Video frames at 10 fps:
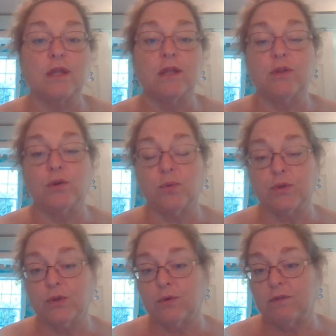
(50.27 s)
the
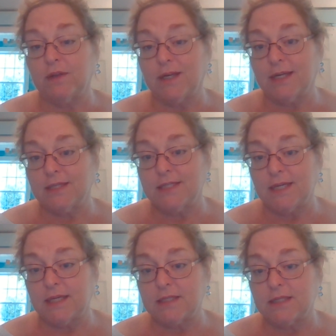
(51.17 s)
north node of the United
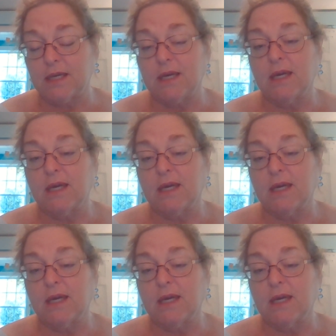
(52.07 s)
States.